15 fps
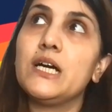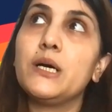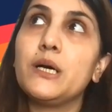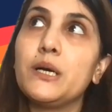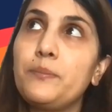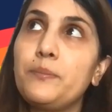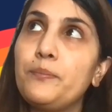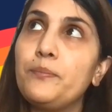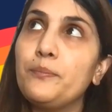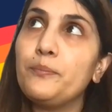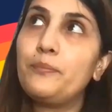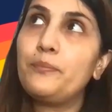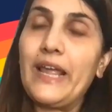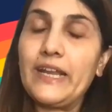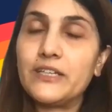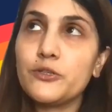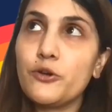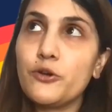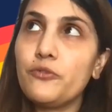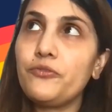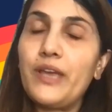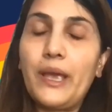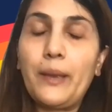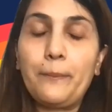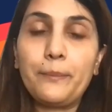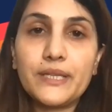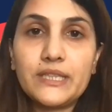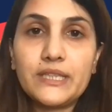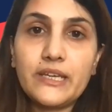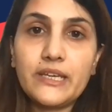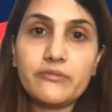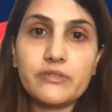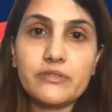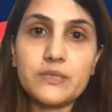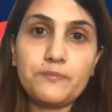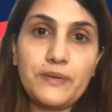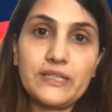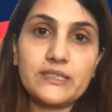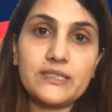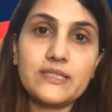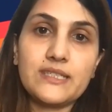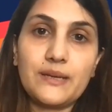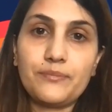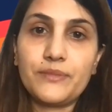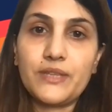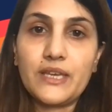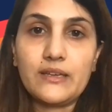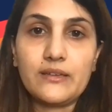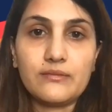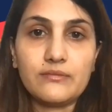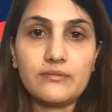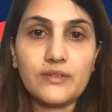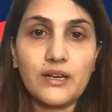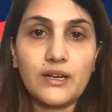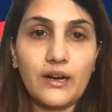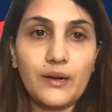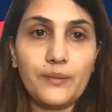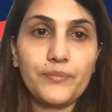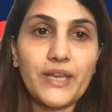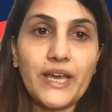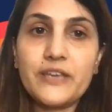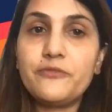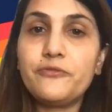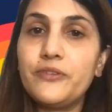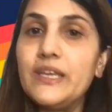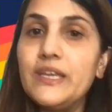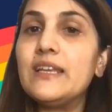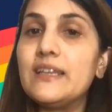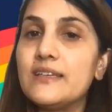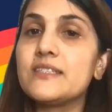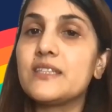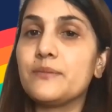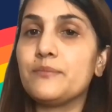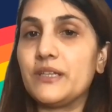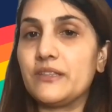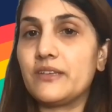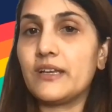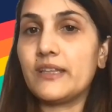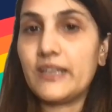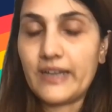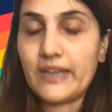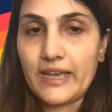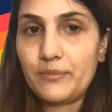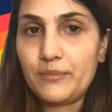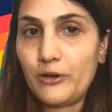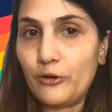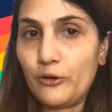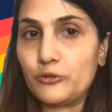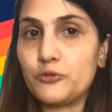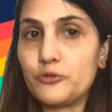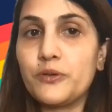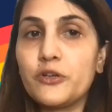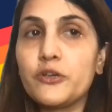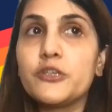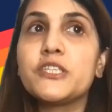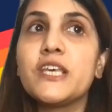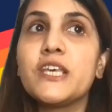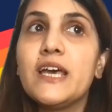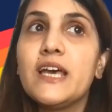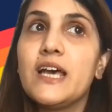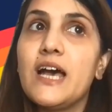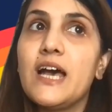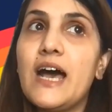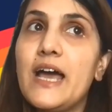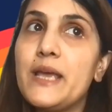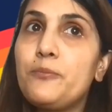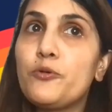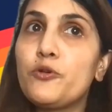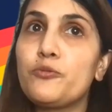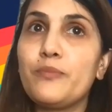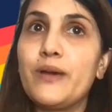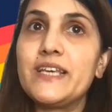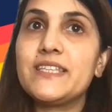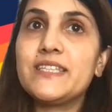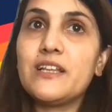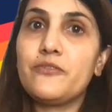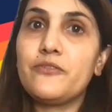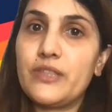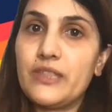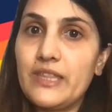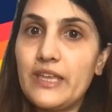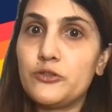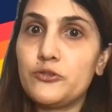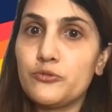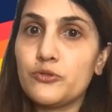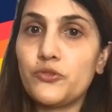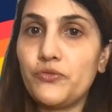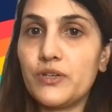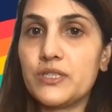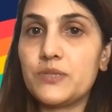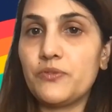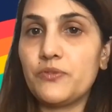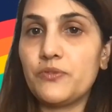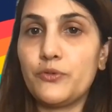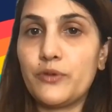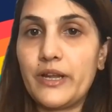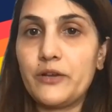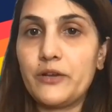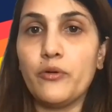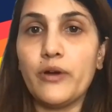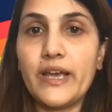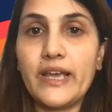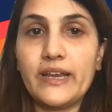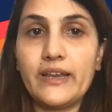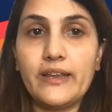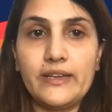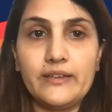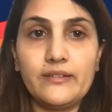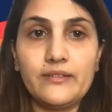a blend of empathy and respect is something I feel is the mantra that I belong to, because I put myself in their shoes first before I go ahead